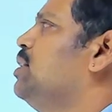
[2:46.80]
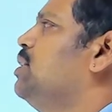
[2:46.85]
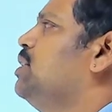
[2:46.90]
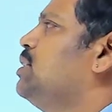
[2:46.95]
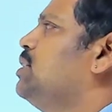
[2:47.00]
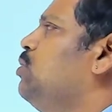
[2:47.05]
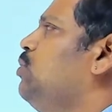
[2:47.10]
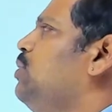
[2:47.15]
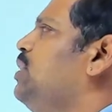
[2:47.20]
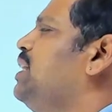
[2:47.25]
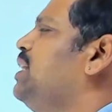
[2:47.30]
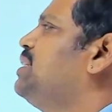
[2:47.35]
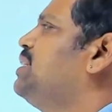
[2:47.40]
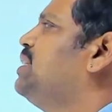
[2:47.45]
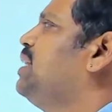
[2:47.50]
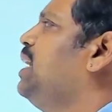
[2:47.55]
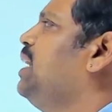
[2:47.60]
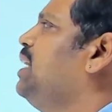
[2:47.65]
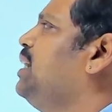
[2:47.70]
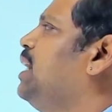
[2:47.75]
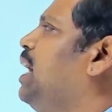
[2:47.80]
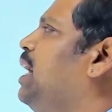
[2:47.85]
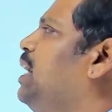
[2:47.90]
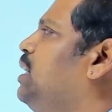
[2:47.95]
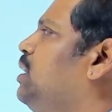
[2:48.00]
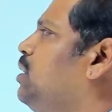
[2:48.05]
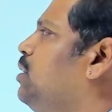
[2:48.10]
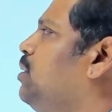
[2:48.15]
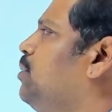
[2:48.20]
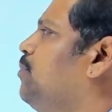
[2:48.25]
So he is saying that
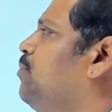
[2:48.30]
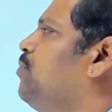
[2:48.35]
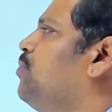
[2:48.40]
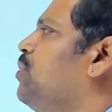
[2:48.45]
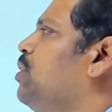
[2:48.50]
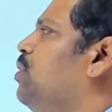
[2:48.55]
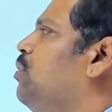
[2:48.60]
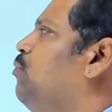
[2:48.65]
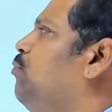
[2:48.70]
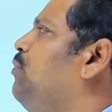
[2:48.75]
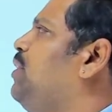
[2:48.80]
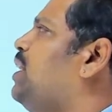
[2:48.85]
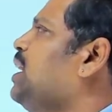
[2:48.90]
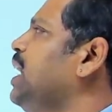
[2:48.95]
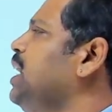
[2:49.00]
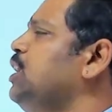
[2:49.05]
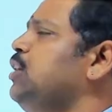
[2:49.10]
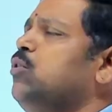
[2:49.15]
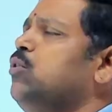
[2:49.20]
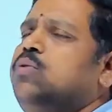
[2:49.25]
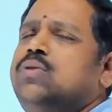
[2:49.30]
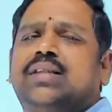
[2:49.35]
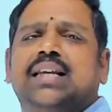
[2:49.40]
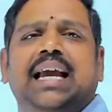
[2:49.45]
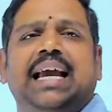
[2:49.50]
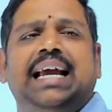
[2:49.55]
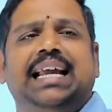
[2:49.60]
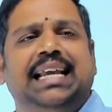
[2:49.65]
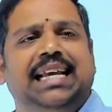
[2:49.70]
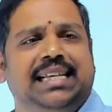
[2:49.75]
we can use
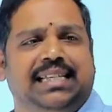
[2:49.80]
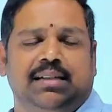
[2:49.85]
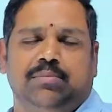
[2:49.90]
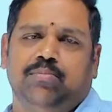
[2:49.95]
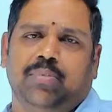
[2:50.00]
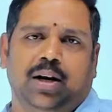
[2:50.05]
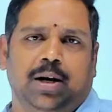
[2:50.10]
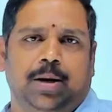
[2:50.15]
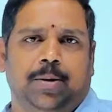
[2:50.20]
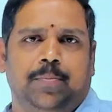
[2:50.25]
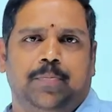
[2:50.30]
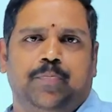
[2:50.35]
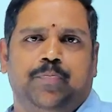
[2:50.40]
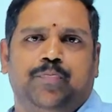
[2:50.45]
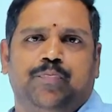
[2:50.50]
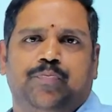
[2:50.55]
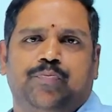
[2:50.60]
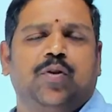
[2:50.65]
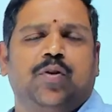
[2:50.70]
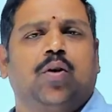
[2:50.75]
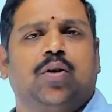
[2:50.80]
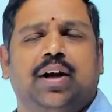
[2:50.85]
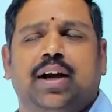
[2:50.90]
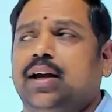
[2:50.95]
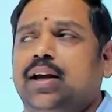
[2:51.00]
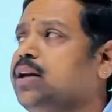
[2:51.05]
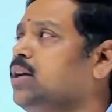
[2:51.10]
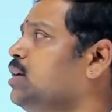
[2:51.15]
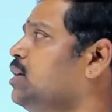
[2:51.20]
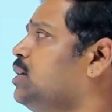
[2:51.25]
any symbol.
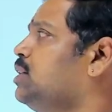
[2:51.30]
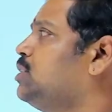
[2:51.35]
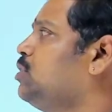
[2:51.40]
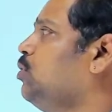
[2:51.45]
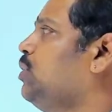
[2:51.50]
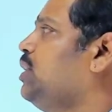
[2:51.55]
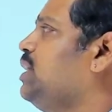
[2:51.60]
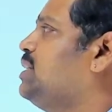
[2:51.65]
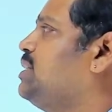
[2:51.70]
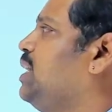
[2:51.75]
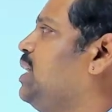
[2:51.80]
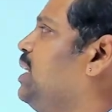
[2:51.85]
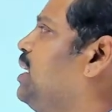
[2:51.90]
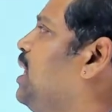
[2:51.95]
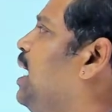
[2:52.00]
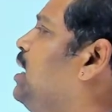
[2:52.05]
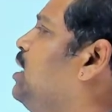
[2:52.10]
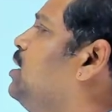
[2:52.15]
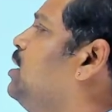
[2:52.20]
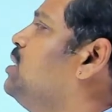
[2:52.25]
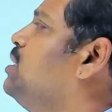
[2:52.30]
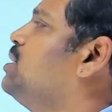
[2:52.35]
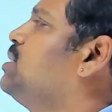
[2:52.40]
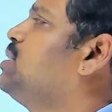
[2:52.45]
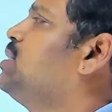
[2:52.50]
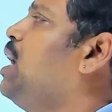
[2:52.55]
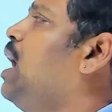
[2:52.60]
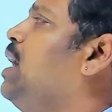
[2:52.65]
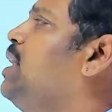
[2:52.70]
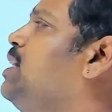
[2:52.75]
Okay. So he said that
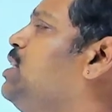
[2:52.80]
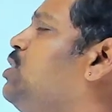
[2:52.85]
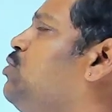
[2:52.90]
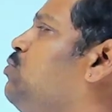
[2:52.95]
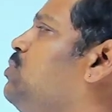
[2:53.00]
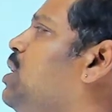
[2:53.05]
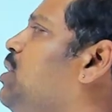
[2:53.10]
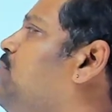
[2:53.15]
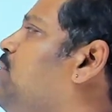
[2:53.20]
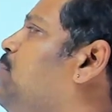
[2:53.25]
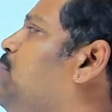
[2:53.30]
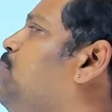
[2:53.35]
star is chosen from